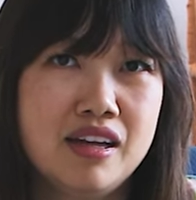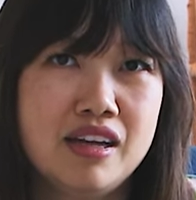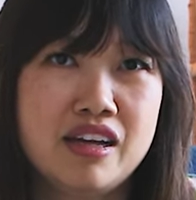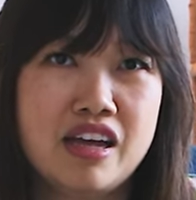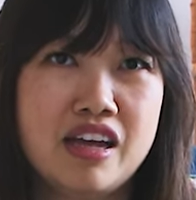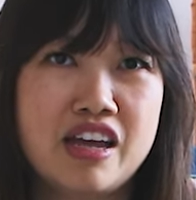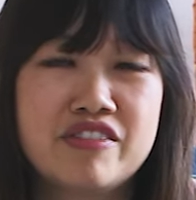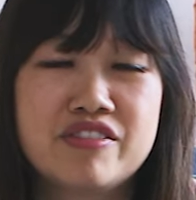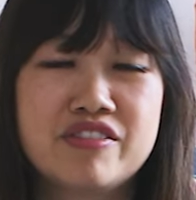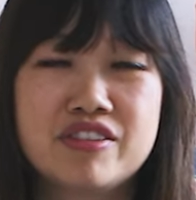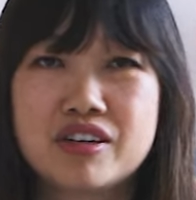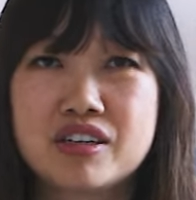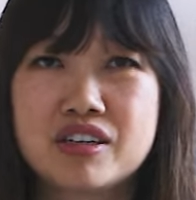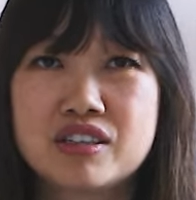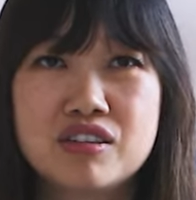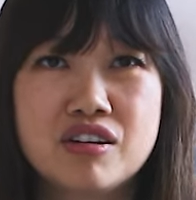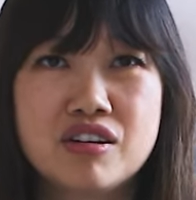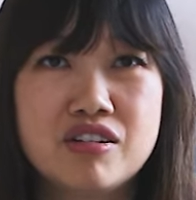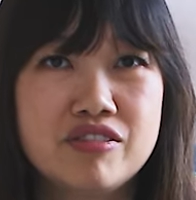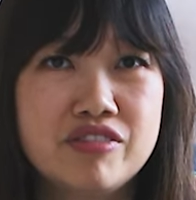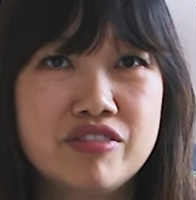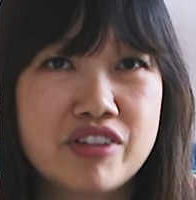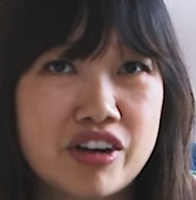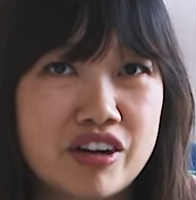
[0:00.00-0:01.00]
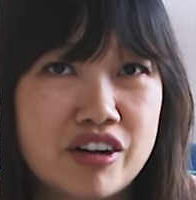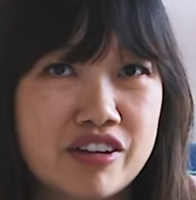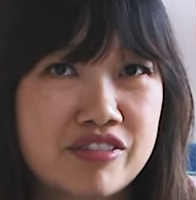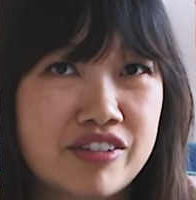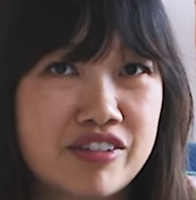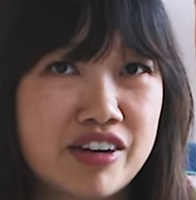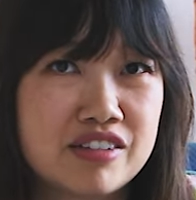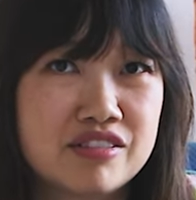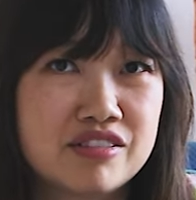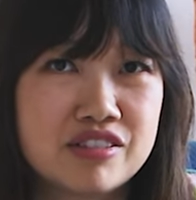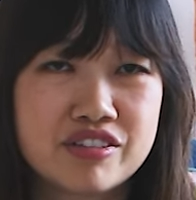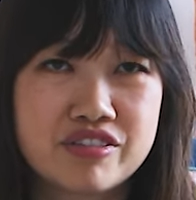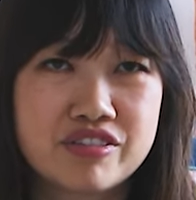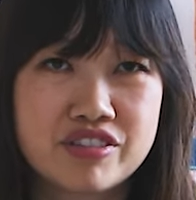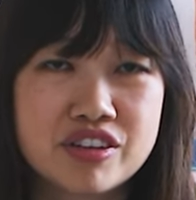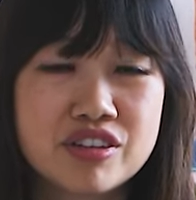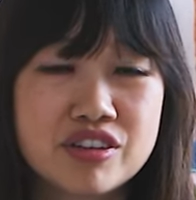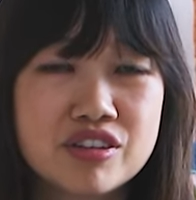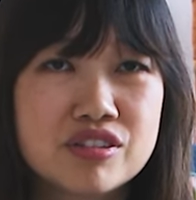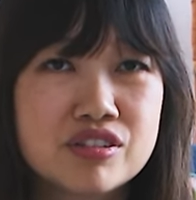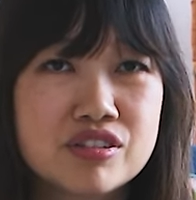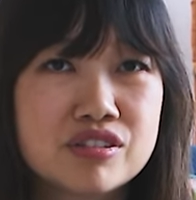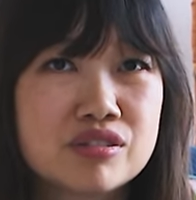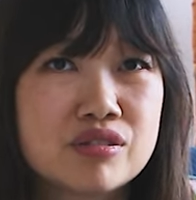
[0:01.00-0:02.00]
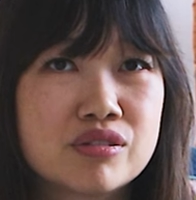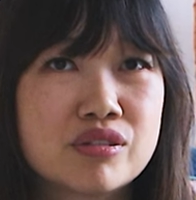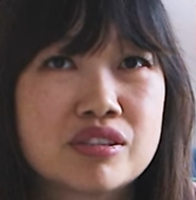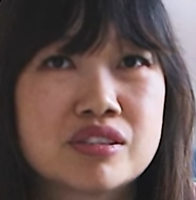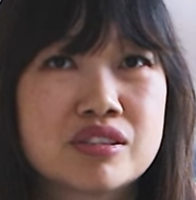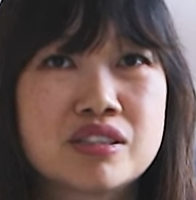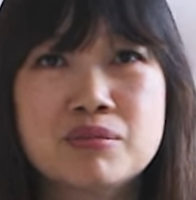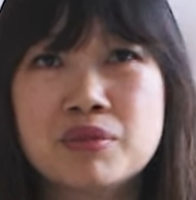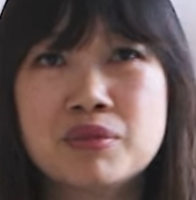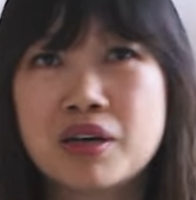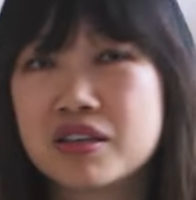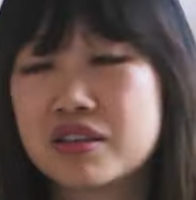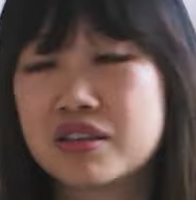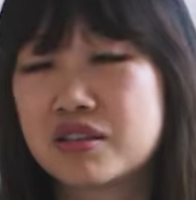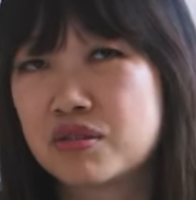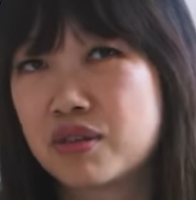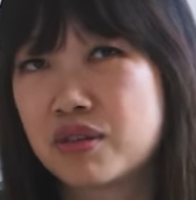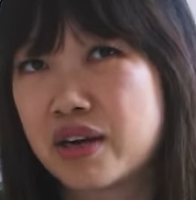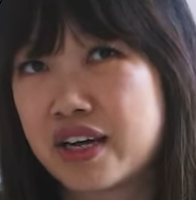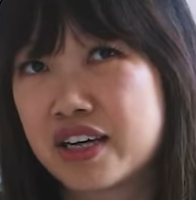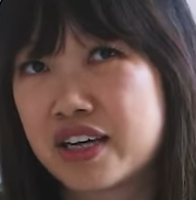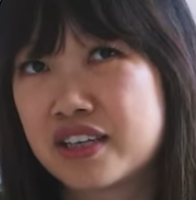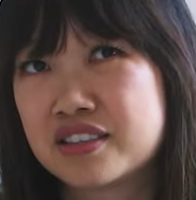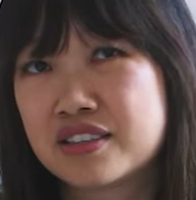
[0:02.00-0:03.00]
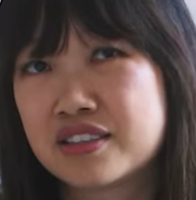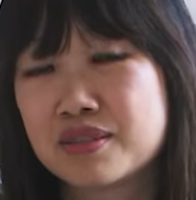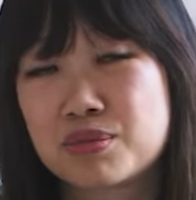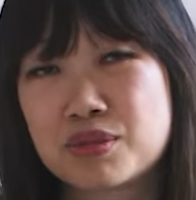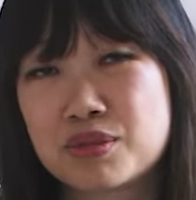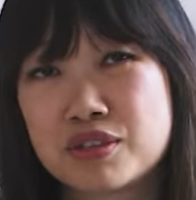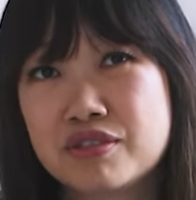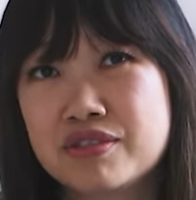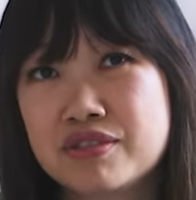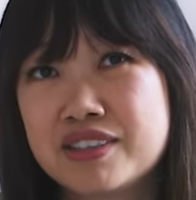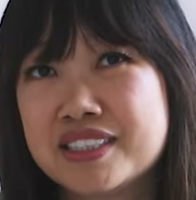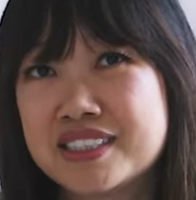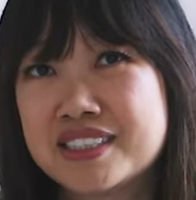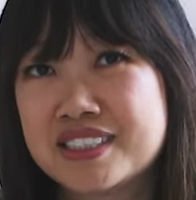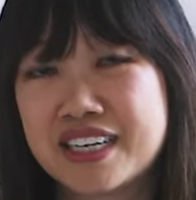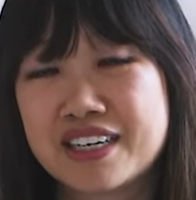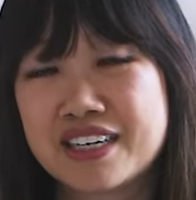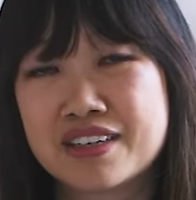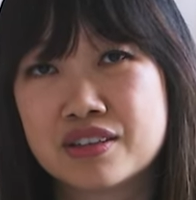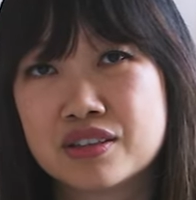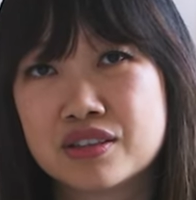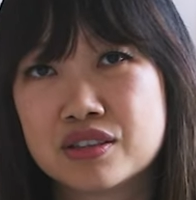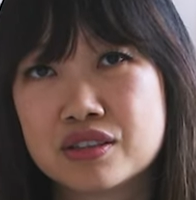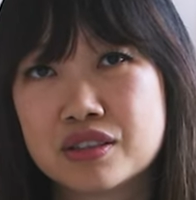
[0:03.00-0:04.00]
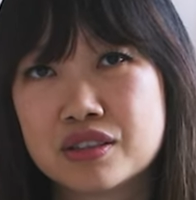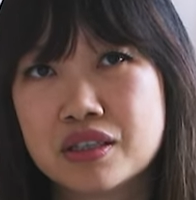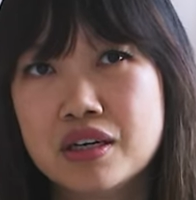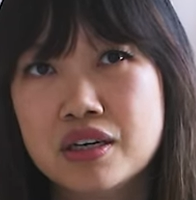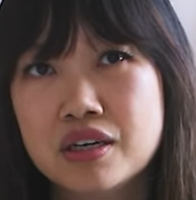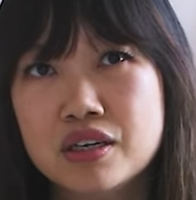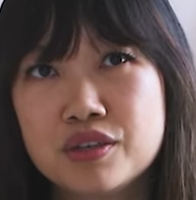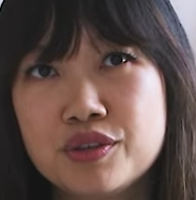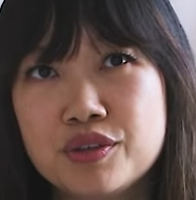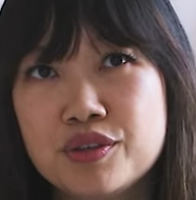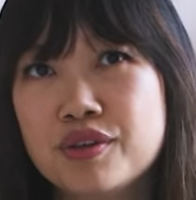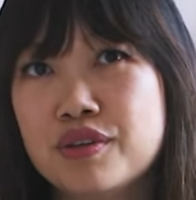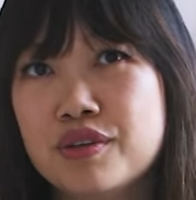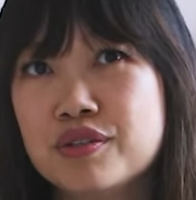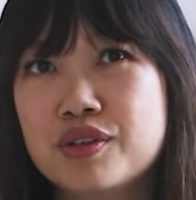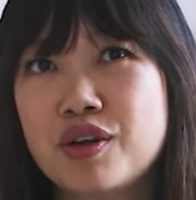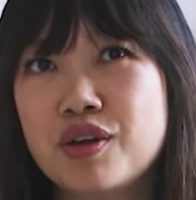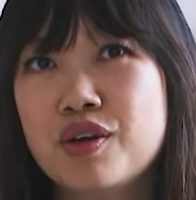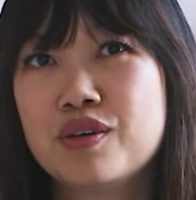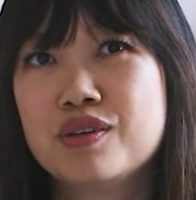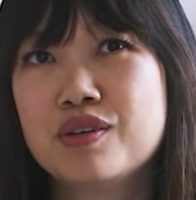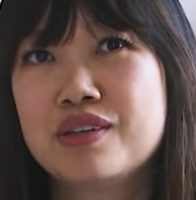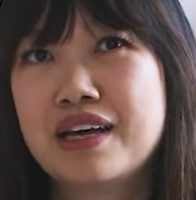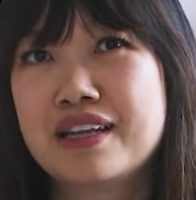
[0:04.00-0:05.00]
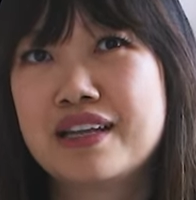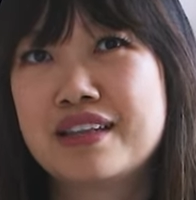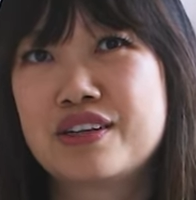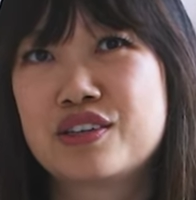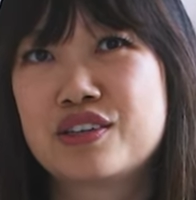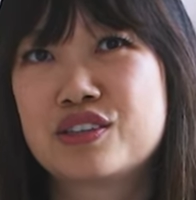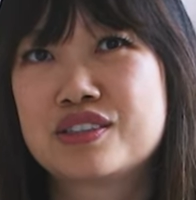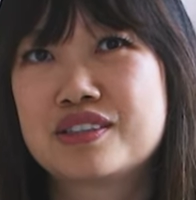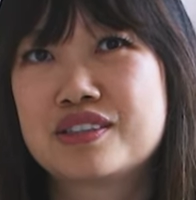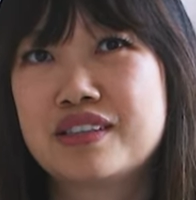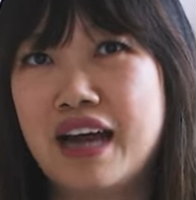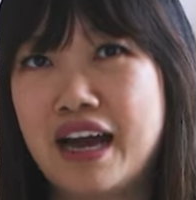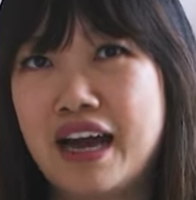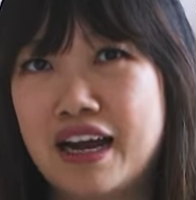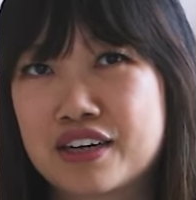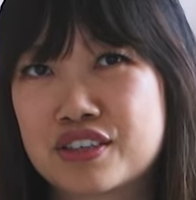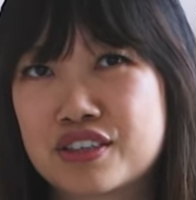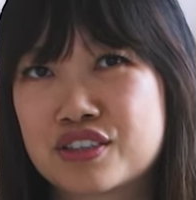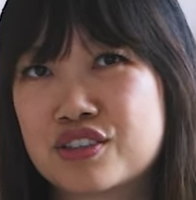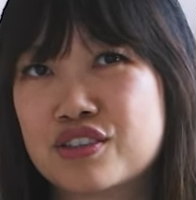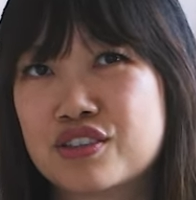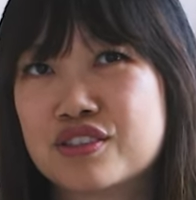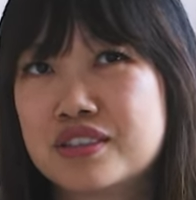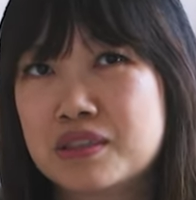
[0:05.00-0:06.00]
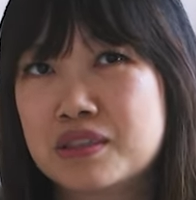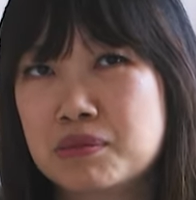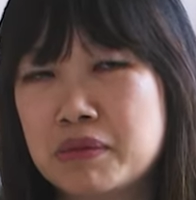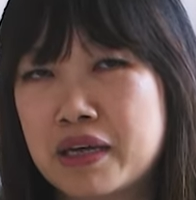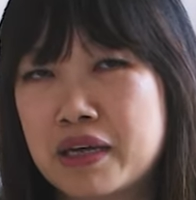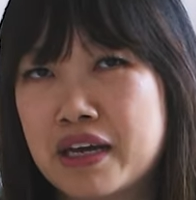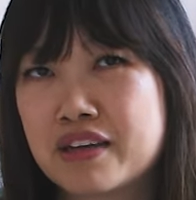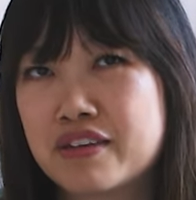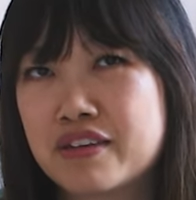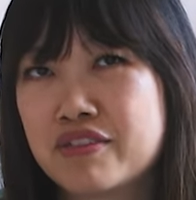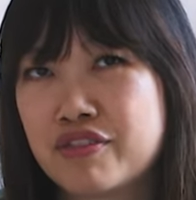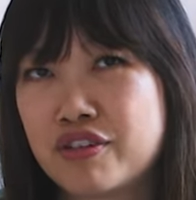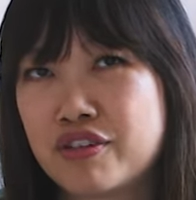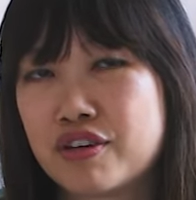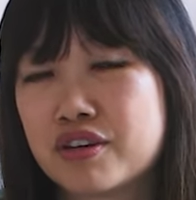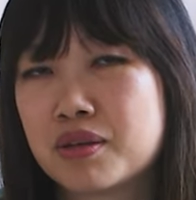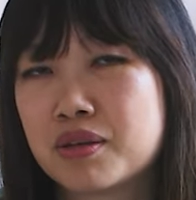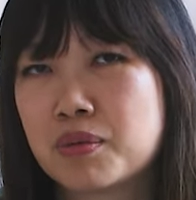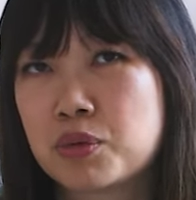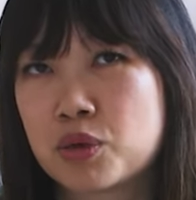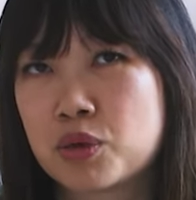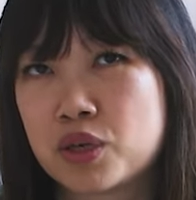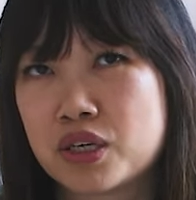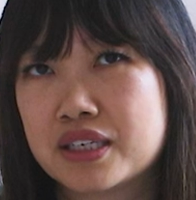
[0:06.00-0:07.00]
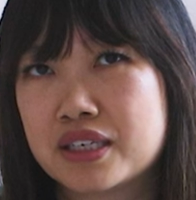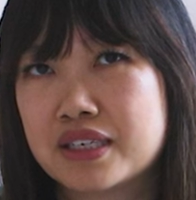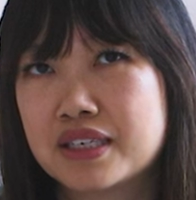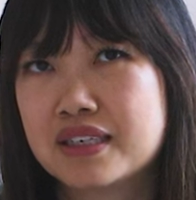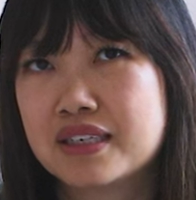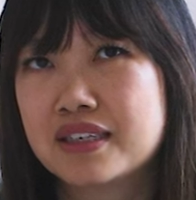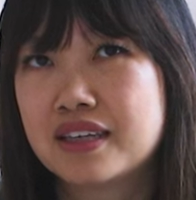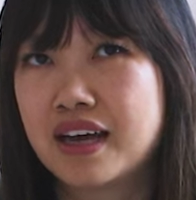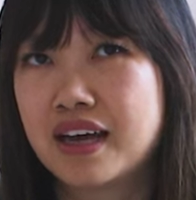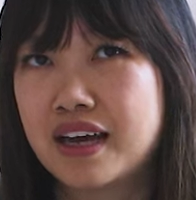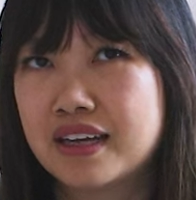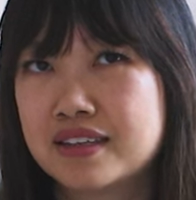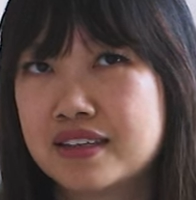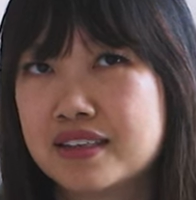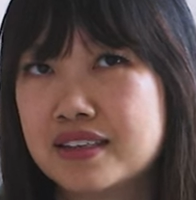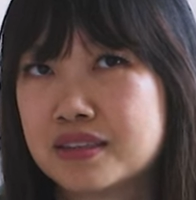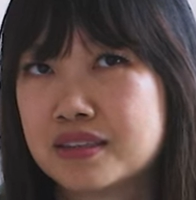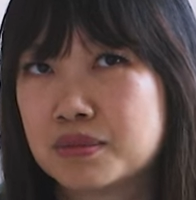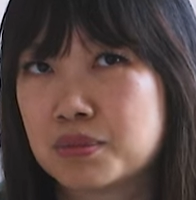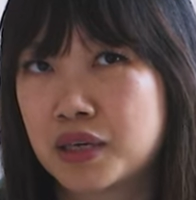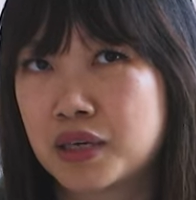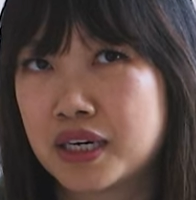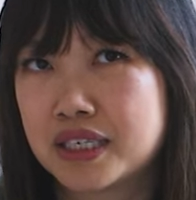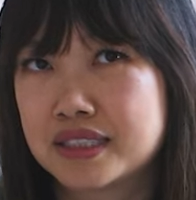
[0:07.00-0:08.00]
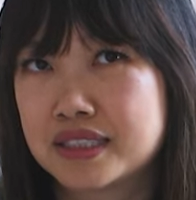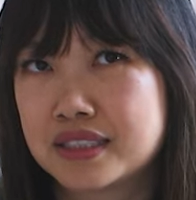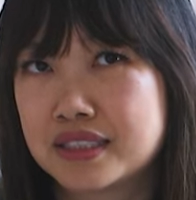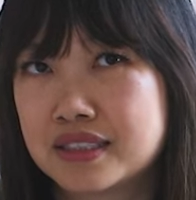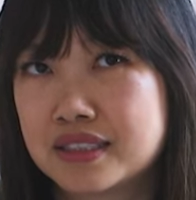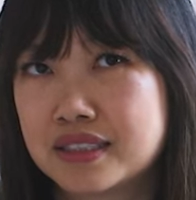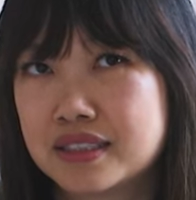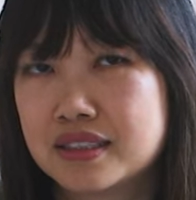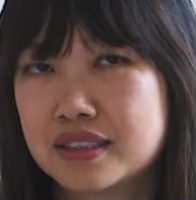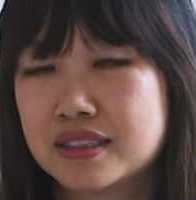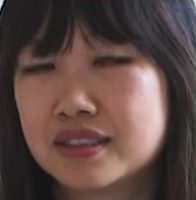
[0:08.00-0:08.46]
if there are no verified reviews or some other ways of proving sales, you don't know that there's actual demand for the print at this price.